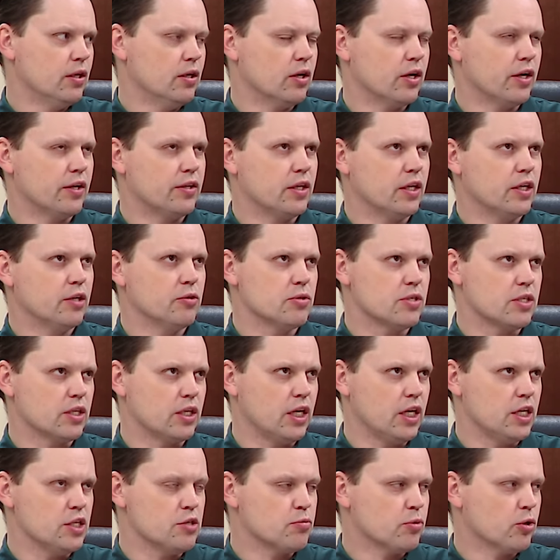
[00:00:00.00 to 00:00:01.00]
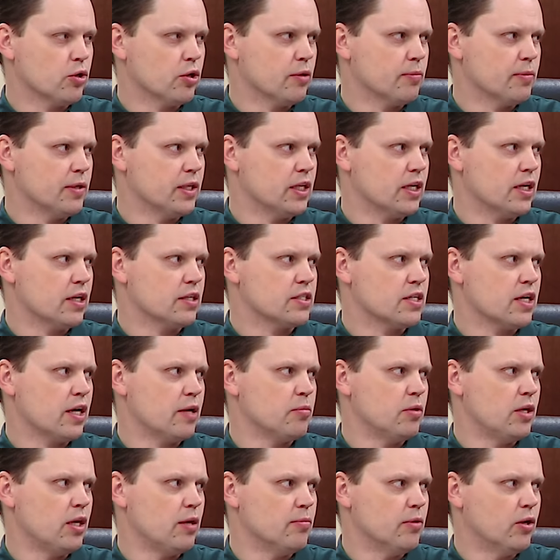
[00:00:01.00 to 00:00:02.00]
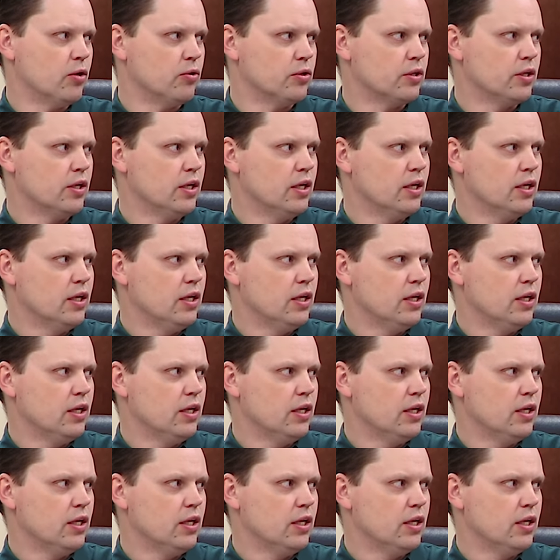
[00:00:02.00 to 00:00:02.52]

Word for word: or I think it was the case program at that time came out